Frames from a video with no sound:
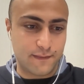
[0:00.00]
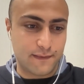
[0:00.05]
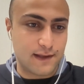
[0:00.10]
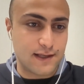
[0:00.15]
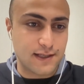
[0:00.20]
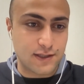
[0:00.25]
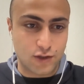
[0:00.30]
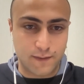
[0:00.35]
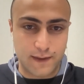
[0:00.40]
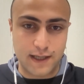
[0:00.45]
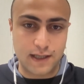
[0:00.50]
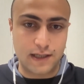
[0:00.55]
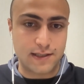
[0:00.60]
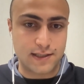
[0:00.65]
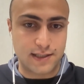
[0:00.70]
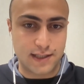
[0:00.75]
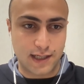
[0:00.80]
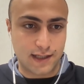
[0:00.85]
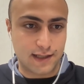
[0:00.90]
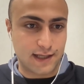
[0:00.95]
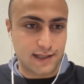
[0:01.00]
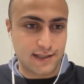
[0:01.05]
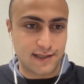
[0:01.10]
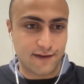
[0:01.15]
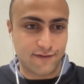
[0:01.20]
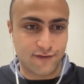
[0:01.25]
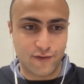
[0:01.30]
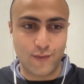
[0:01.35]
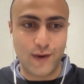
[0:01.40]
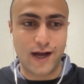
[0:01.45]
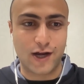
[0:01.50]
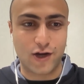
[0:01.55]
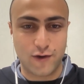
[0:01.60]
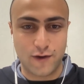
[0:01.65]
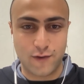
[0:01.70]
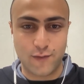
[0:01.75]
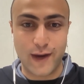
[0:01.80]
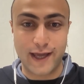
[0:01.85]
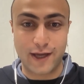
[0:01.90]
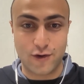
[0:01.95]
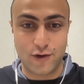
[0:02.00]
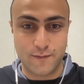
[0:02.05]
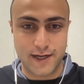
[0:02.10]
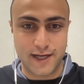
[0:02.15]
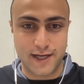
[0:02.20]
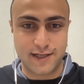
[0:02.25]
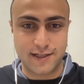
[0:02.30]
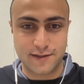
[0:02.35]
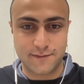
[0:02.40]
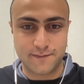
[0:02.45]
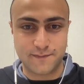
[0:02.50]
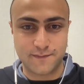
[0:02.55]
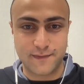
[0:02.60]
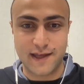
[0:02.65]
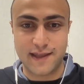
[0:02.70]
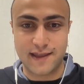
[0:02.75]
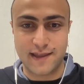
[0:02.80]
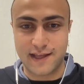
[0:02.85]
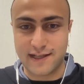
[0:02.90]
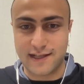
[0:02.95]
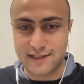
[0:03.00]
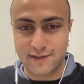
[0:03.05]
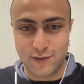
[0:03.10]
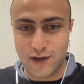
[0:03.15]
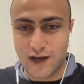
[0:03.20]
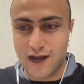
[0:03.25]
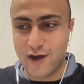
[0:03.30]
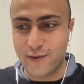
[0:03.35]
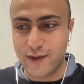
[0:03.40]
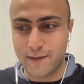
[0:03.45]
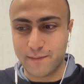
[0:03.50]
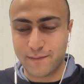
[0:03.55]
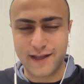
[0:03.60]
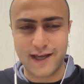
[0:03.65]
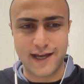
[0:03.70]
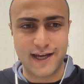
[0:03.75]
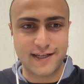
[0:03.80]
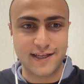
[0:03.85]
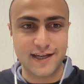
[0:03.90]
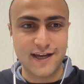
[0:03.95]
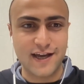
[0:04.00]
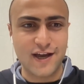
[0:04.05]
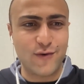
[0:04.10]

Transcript: this could be interesting, let's say for Y Combinator. And that's how we applied.